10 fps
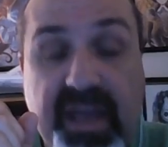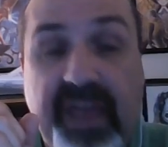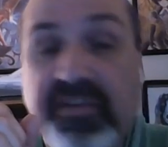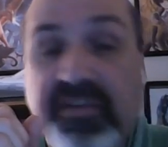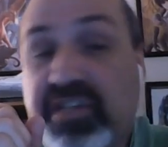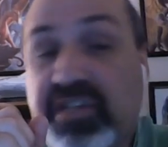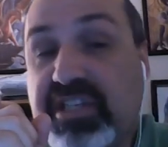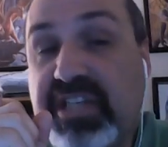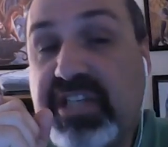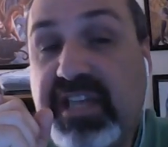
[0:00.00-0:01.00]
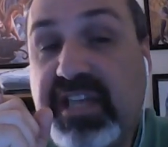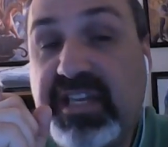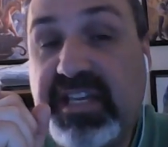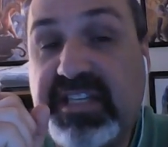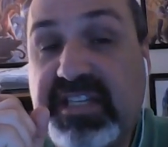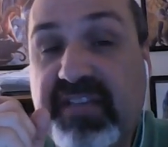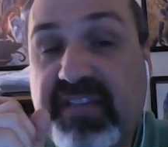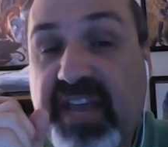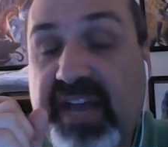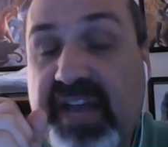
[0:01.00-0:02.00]
If you succeed the DC of
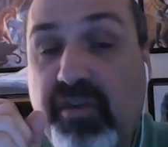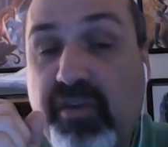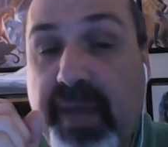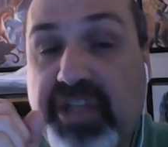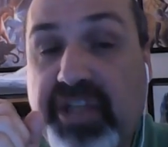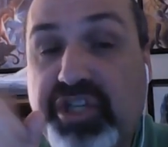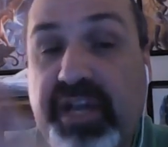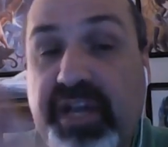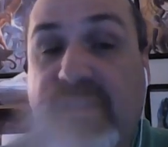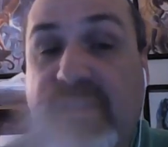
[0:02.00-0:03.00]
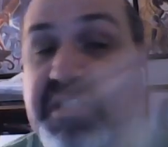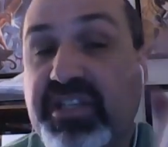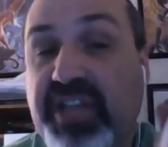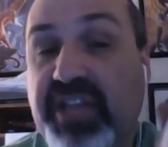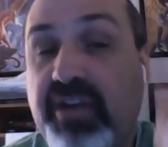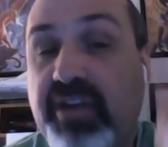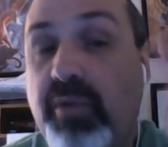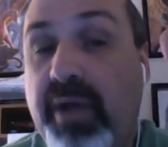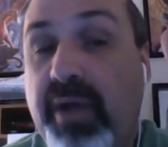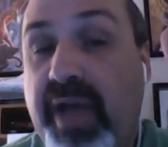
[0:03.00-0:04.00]
that acrobatics check, that's a standard
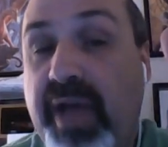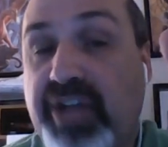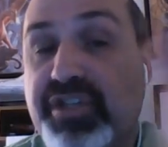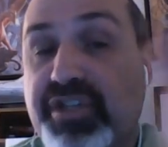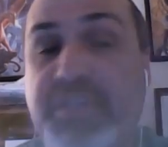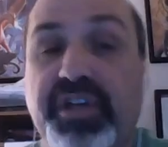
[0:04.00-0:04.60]
round action to